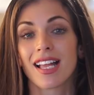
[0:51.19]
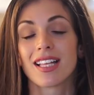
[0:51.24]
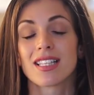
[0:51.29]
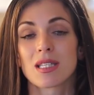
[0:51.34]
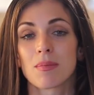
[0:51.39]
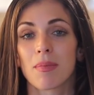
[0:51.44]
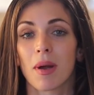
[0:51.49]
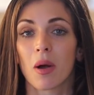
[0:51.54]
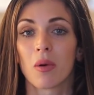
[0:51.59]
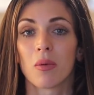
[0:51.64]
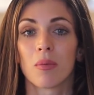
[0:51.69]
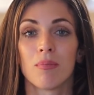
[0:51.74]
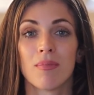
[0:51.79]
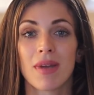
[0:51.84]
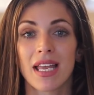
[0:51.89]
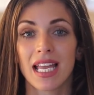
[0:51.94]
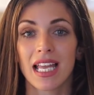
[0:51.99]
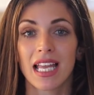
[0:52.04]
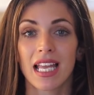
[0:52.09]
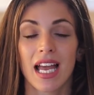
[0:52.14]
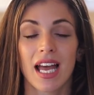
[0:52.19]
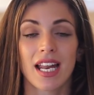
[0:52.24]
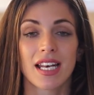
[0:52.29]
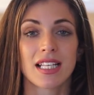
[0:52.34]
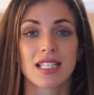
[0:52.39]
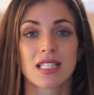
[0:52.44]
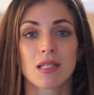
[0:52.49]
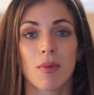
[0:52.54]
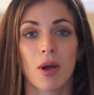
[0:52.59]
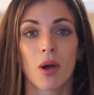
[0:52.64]
It's about me and
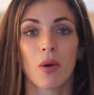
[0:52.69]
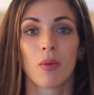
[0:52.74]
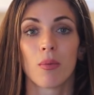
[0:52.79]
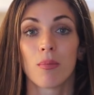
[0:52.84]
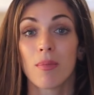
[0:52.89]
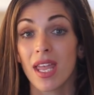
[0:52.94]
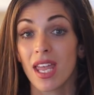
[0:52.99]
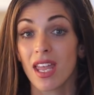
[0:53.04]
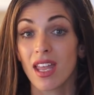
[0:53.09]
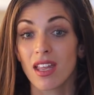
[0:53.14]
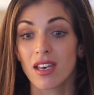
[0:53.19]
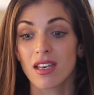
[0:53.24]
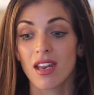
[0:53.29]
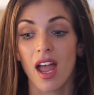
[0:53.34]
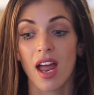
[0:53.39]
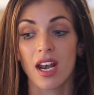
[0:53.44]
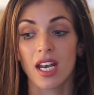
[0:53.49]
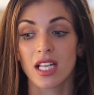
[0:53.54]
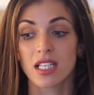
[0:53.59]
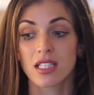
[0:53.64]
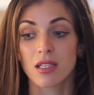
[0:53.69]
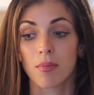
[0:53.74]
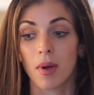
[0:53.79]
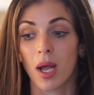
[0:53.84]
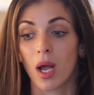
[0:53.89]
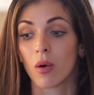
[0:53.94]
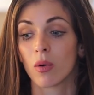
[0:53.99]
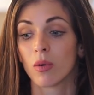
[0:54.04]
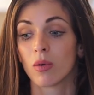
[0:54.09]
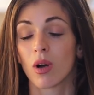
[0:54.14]
it's about Pete and it's
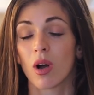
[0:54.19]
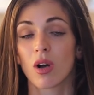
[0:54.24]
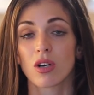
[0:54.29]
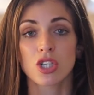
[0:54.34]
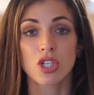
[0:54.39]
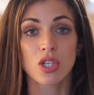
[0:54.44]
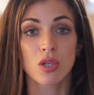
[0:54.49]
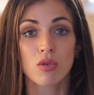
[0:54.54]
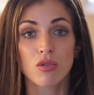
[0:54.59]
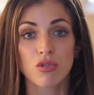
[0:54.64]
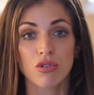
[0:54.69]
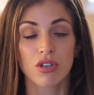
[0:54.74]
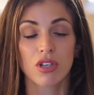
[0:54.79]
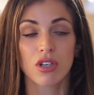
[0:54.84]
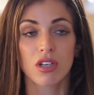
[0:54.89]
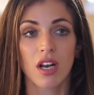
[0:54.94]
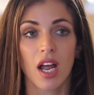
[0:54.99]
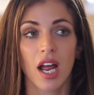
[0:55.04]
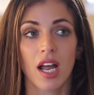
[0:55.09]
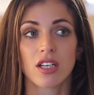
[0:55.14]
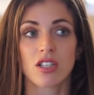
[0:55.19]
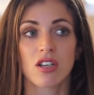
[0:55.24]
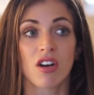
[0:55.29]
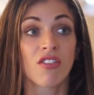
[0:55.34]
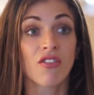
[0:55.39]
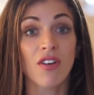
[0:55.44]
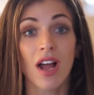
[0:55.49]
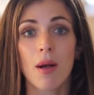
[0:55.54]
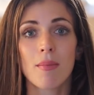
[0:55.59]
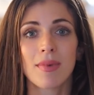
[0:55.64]
about our children and
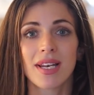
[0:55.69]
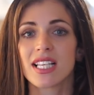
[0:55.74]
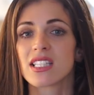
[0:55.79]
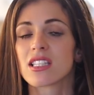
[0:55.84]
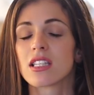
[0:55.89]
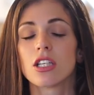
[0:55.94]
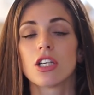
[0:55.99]
our families.